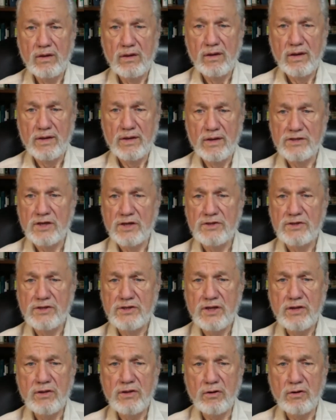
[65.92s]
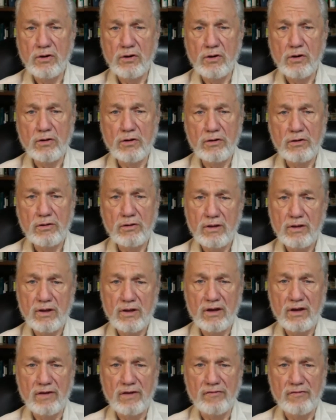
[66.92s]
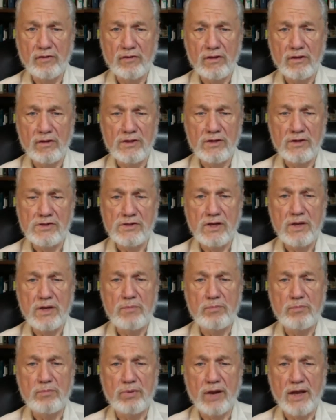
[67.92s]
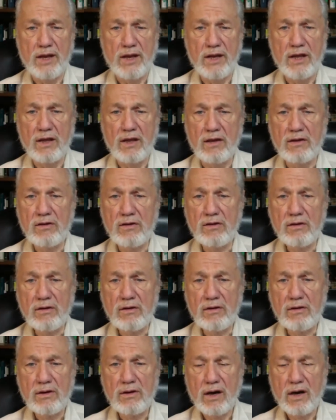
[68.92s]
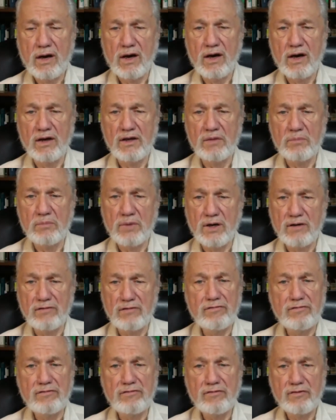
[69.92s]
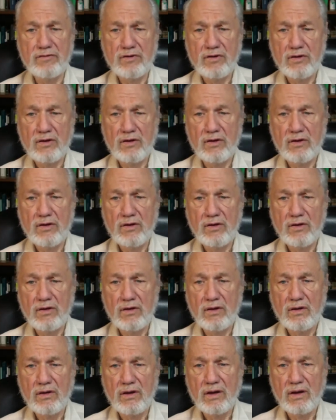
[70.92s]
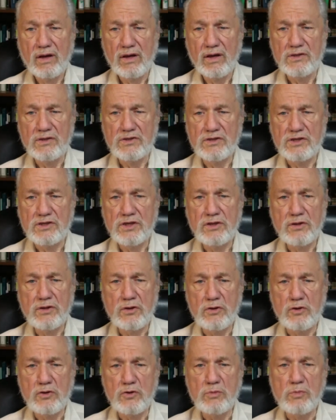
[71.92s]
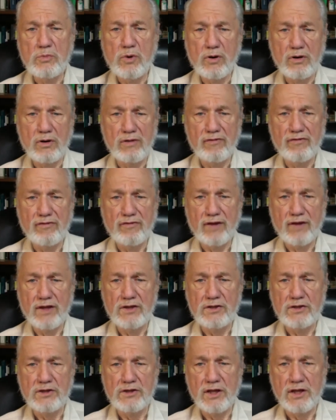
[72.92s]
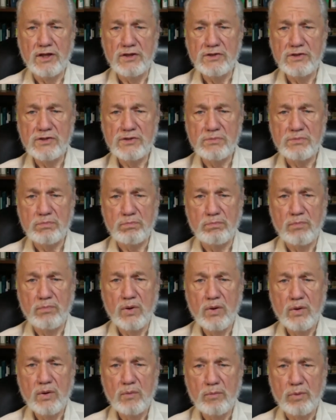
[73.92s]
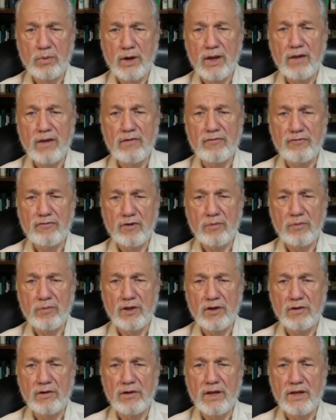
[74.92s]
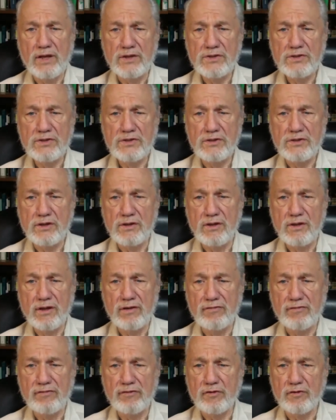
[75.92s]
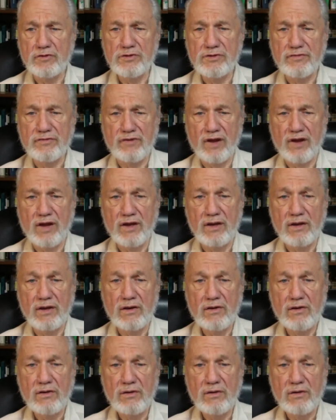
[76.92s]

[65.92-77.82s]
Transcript: As I see the hawk effortlessly planing high above, and see the newborn fledglings break from their nest in their first flight,